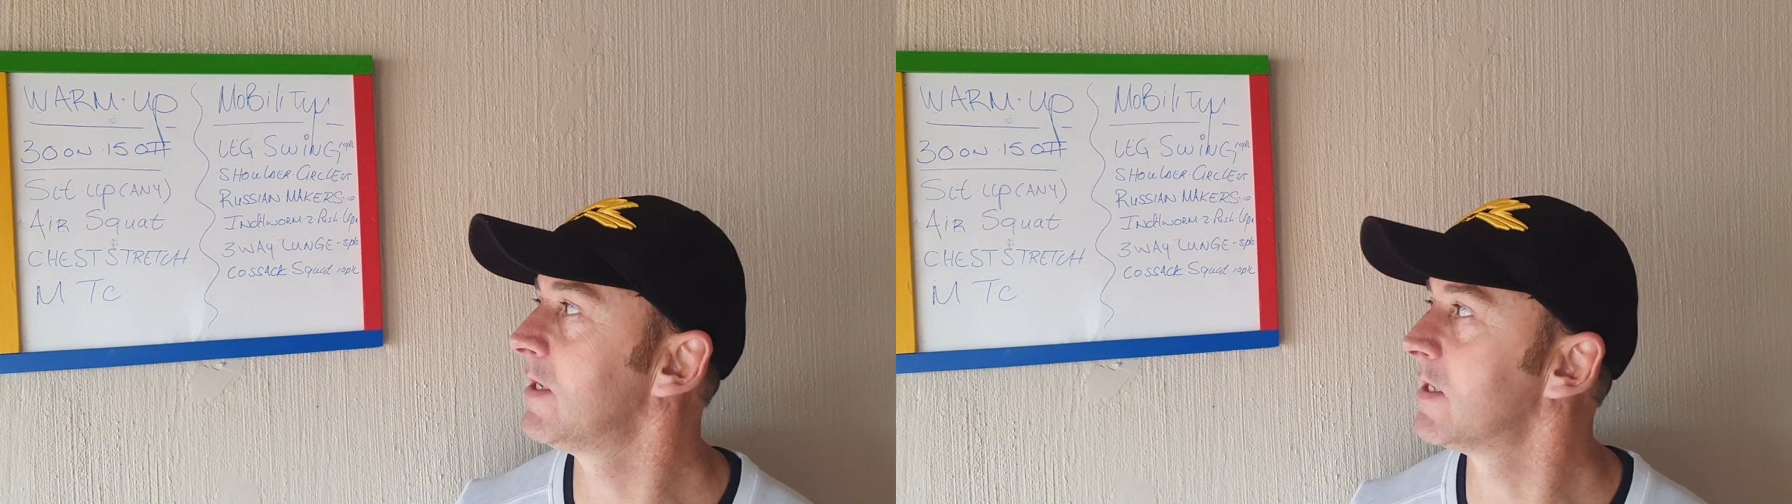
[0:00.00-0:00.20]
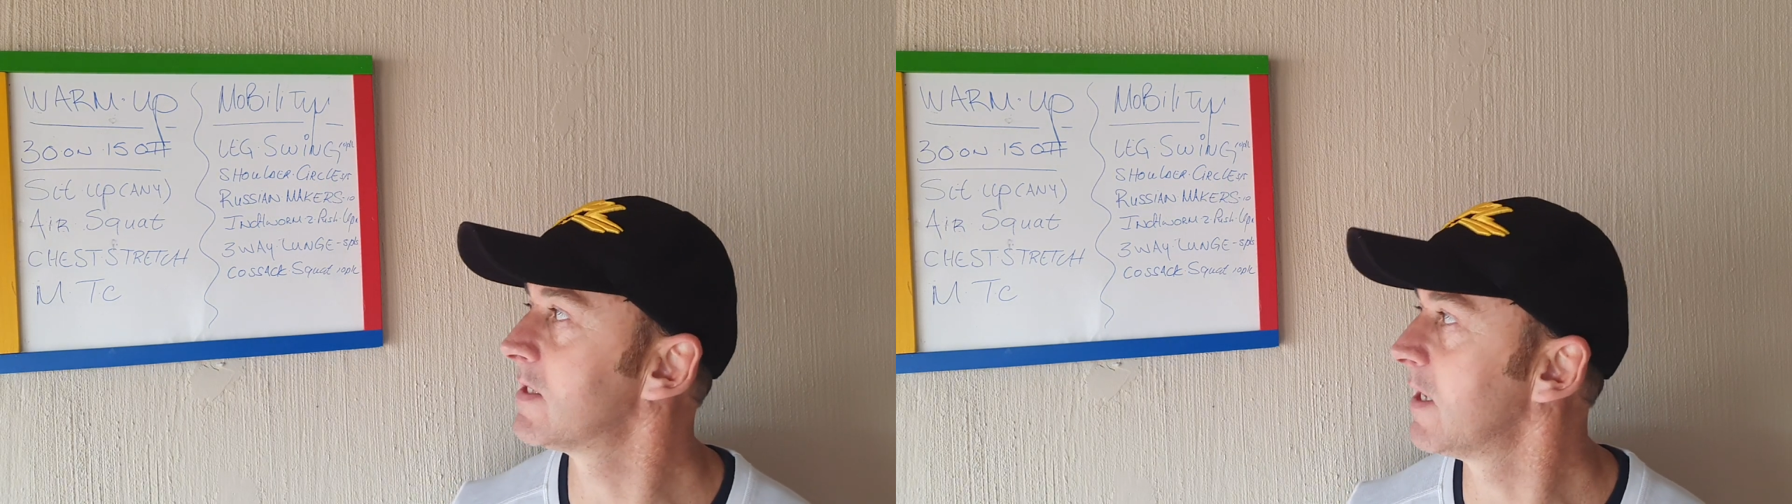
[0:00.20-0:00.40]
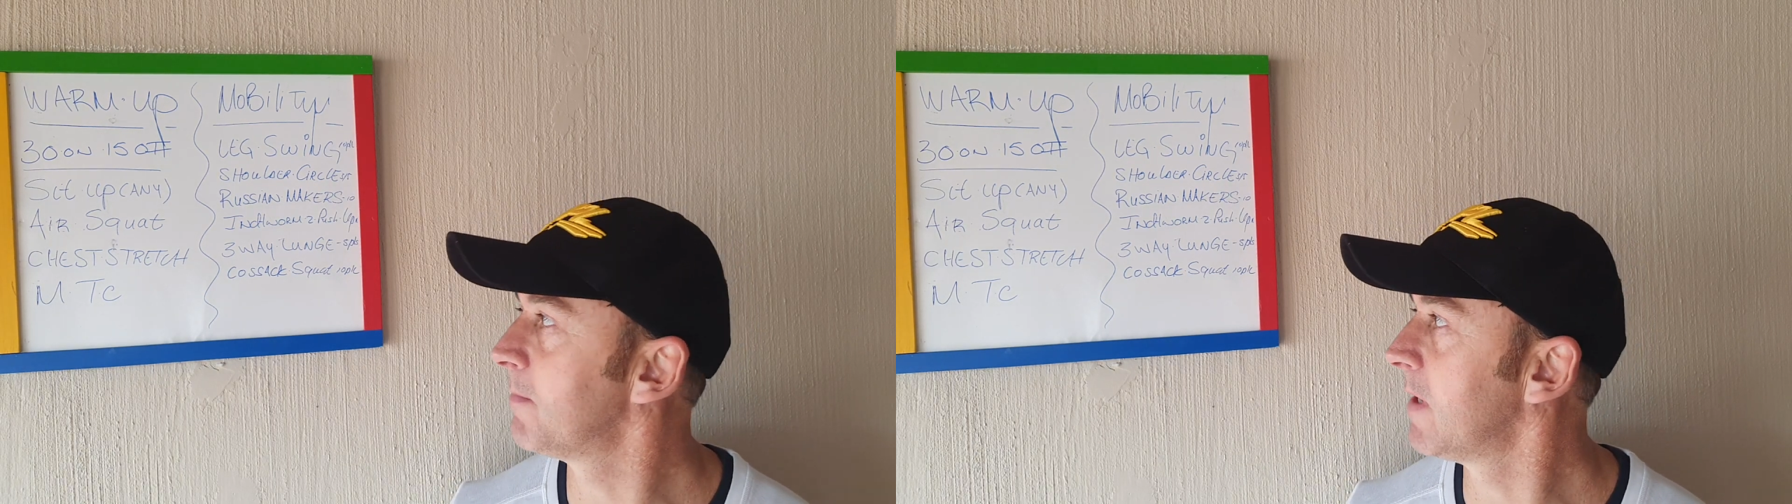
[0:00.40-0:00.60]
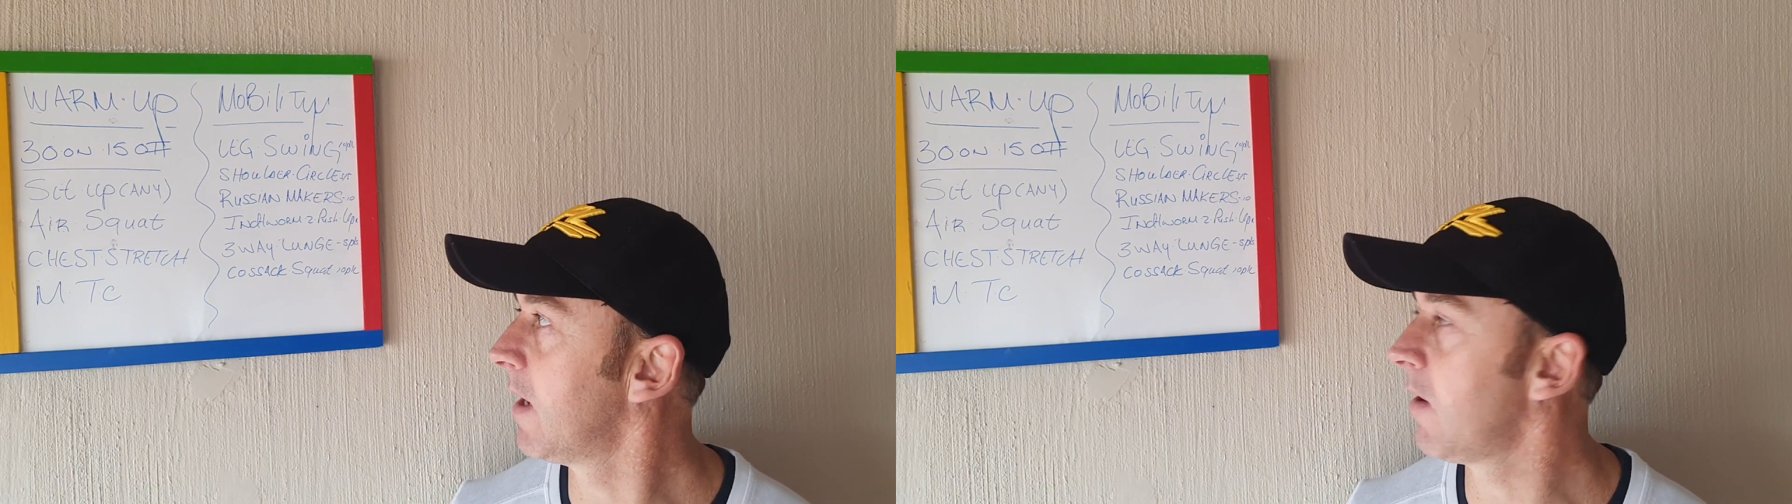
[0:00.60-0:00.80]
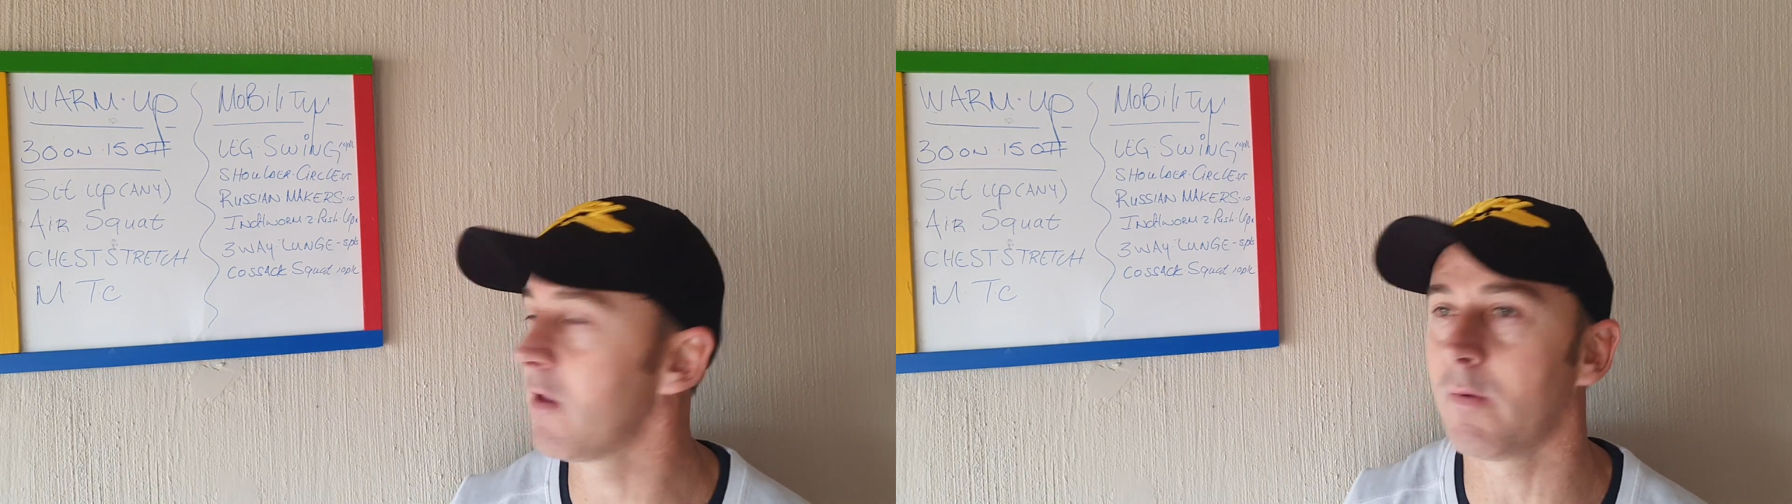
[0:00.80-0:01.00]
just let me
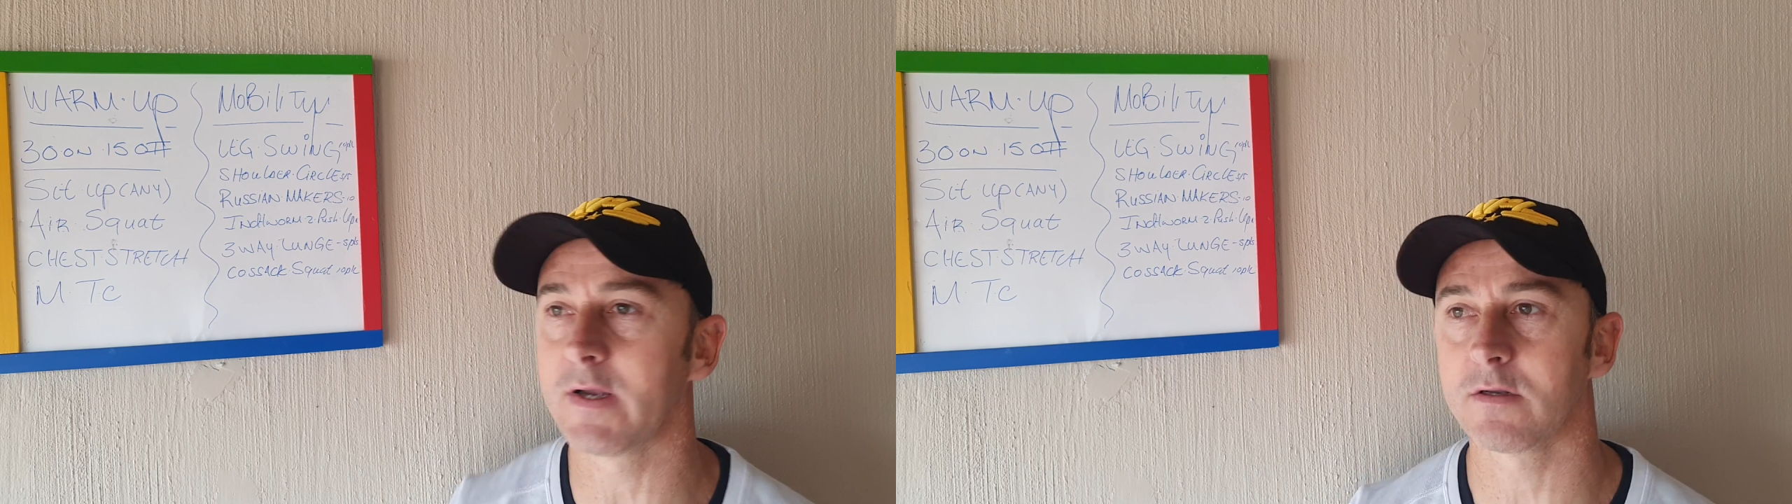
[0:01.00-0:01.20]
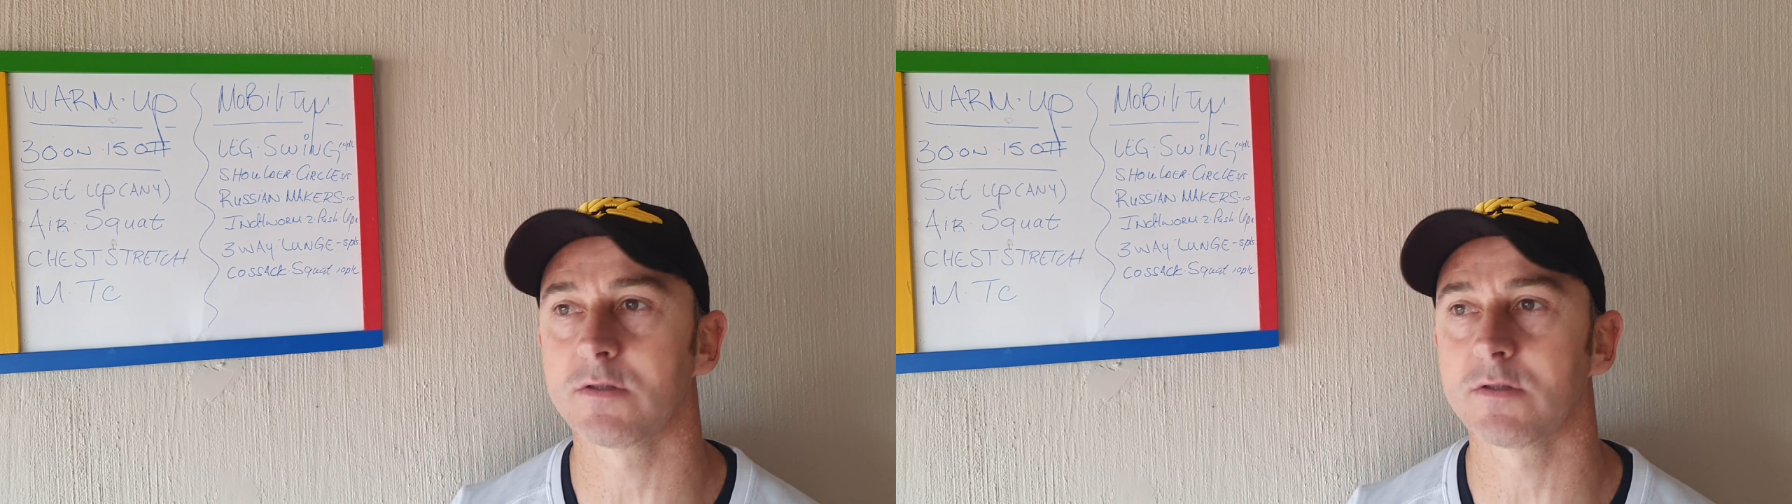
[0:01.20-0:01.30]
know, otherwise